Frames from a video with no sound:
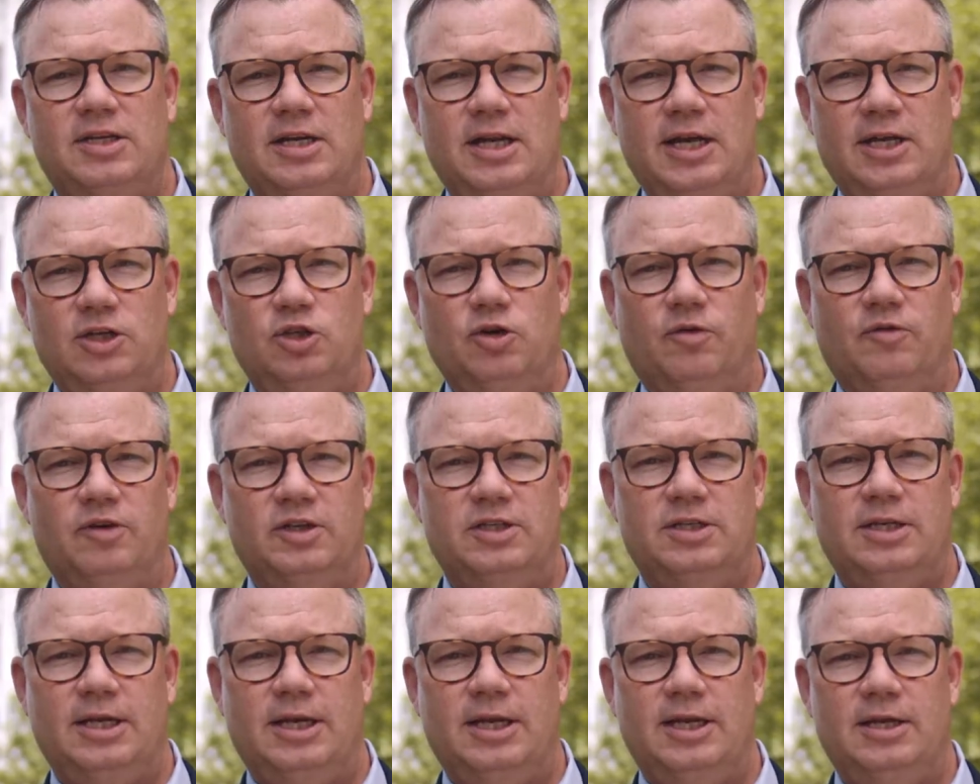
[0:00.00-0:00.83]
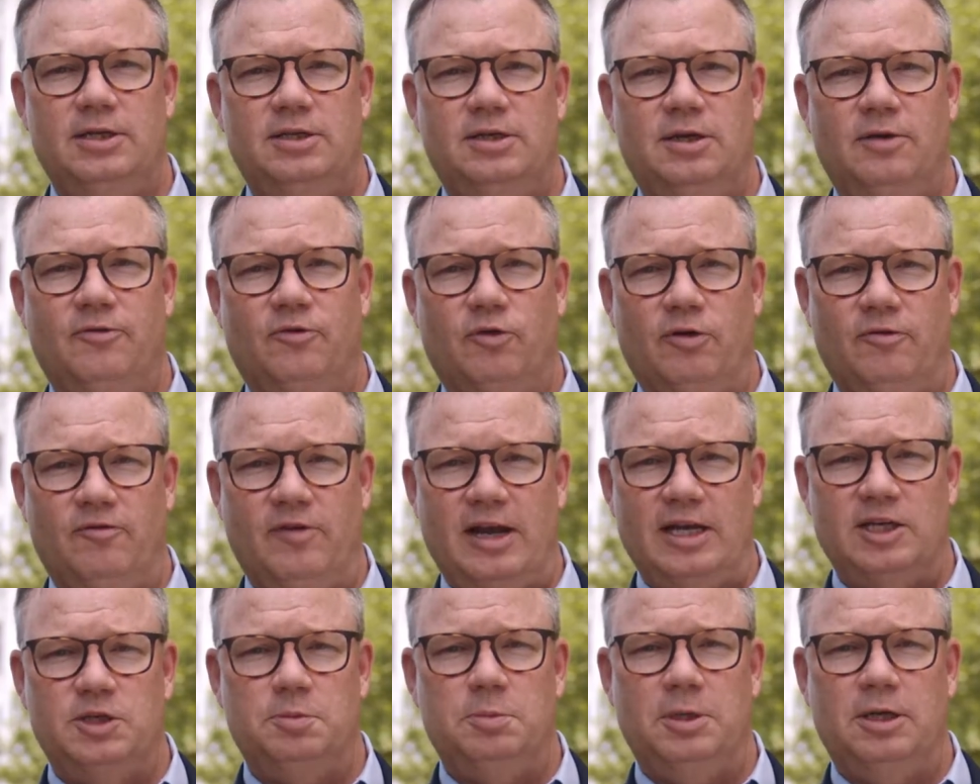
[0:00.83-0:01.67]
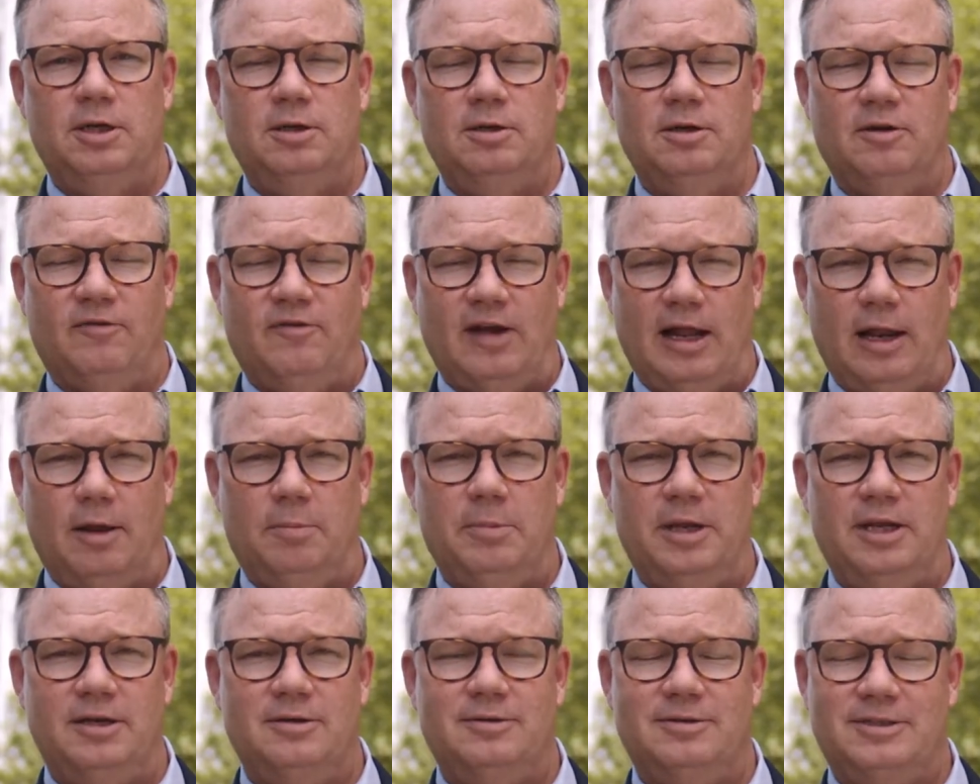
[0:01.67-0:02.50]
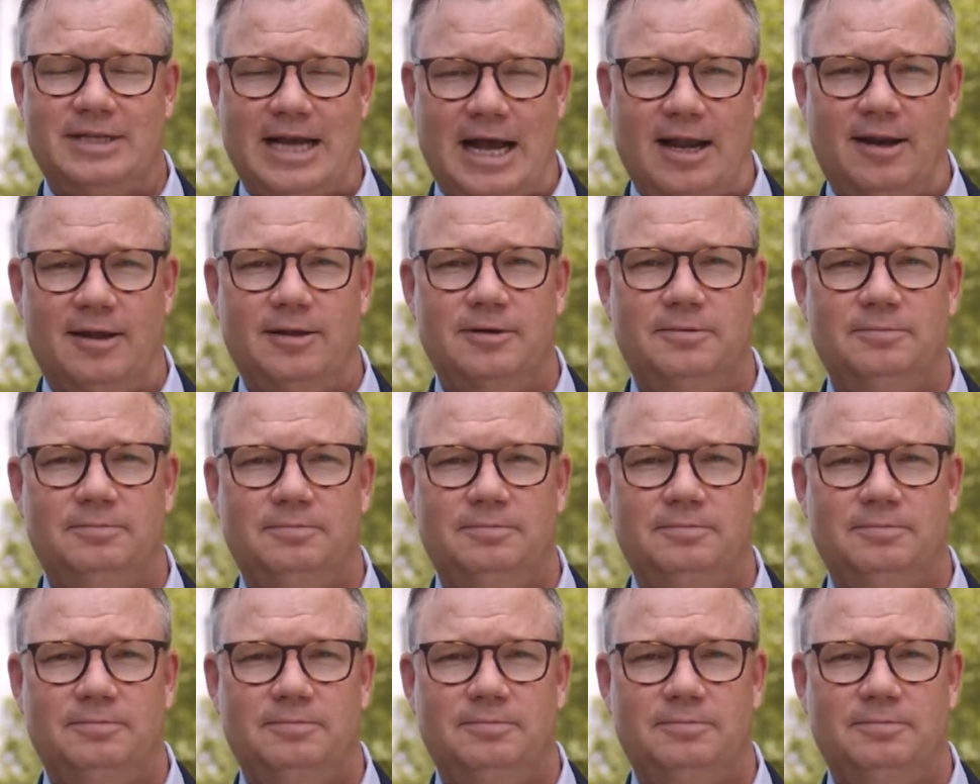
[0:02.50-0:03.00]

an edge over cities for investment, development, and talent.